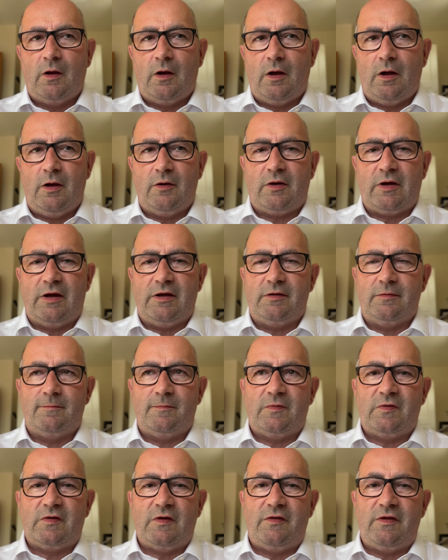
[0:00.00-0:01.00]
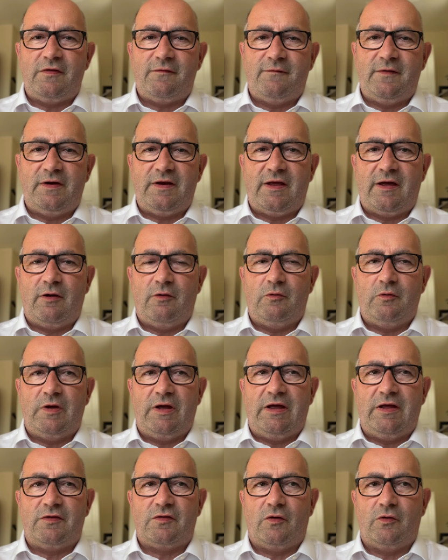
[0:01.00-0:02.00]
Okay, so this video
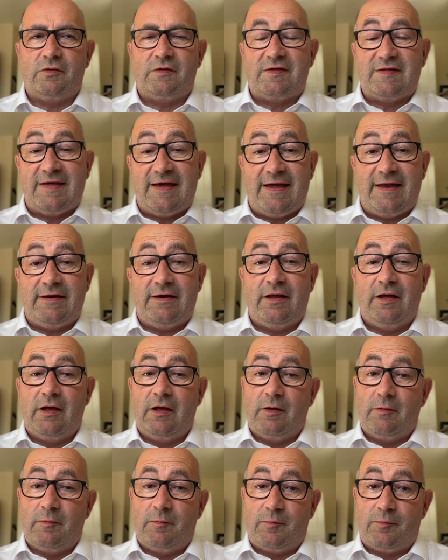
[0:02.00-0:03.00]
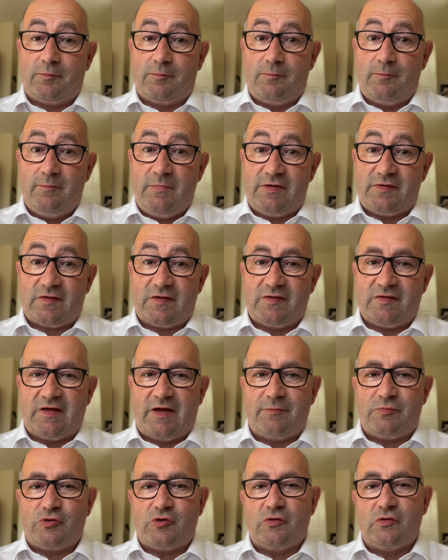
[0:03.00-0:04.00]
is on 10
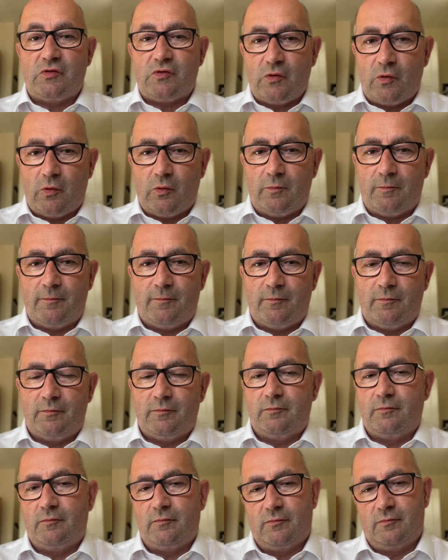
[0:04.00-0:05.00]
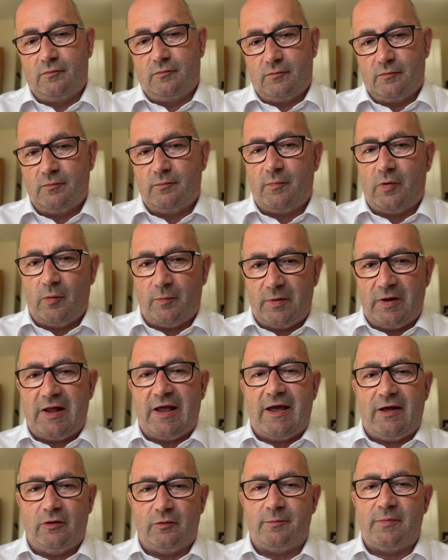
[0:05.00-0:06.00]
misconceptions, popularly
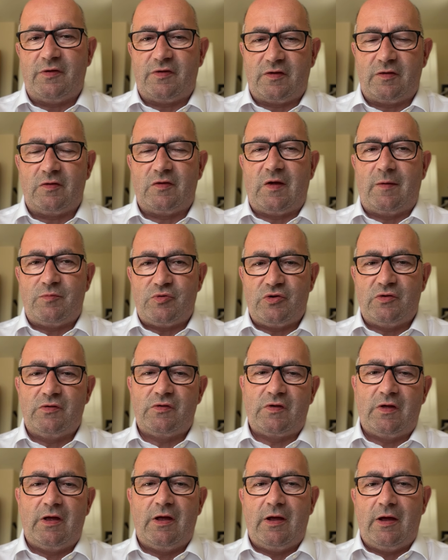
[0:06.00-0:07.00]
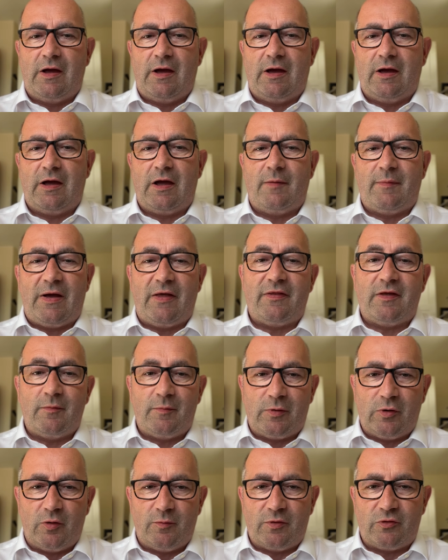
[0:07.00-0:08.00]
held misconceptions, about the
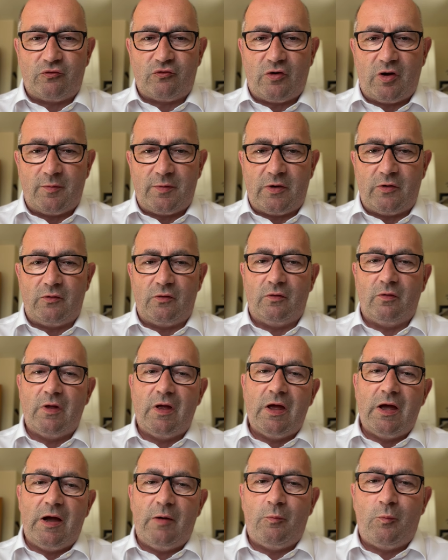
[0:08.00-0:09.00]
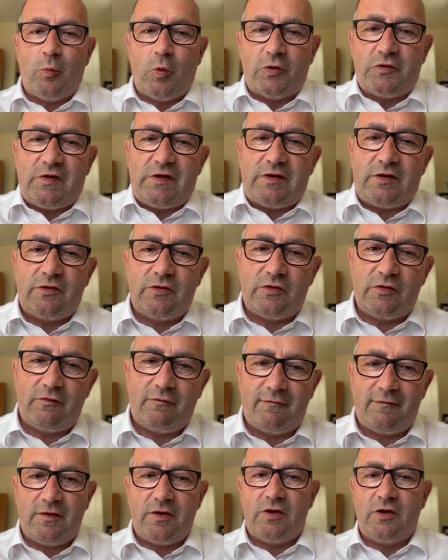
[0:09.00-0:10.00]
Employment Tribunal and what it can do
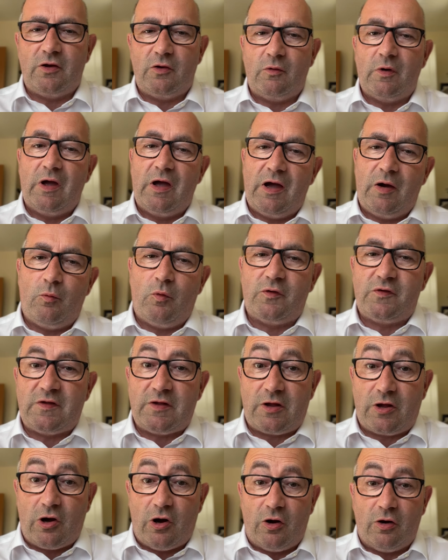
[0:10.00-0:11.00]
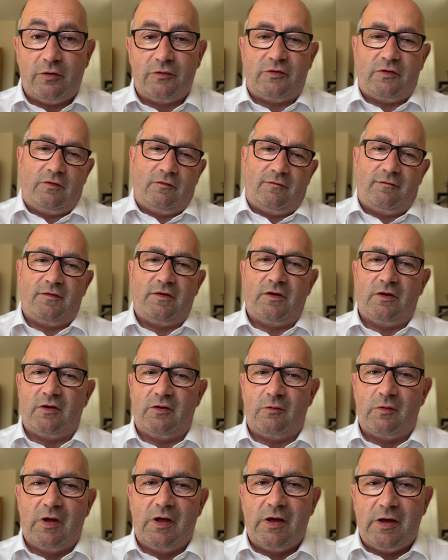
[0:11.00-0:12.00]
for you and what it can't do for
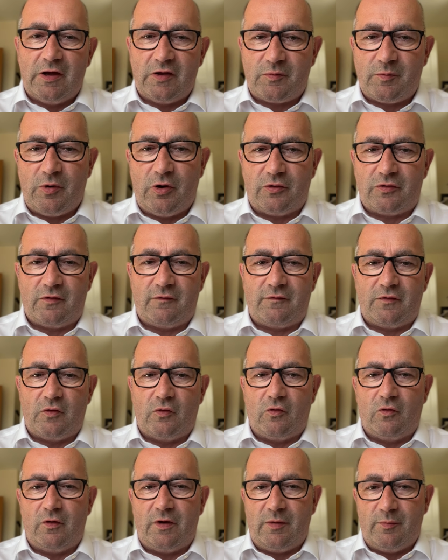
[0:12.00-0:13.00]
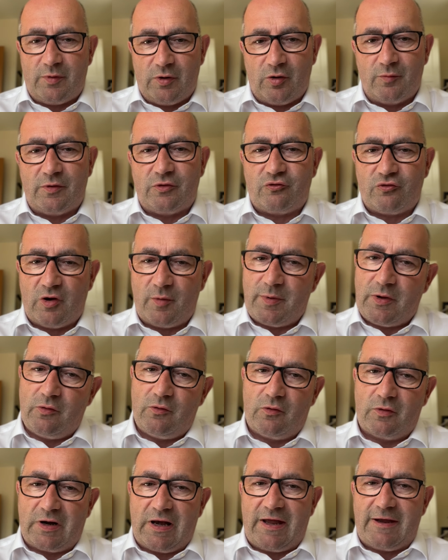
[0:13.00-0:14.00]
you as part of your Employment
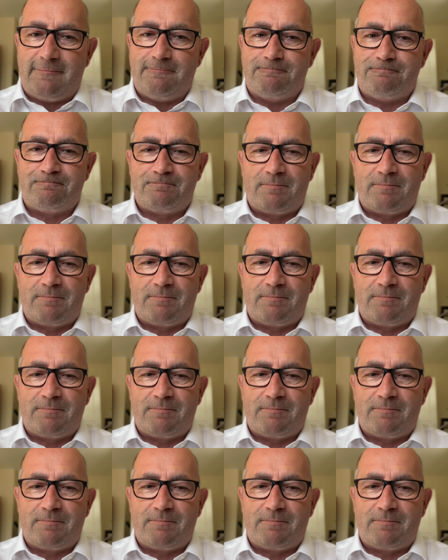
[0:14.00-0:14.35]
Tribunal claim.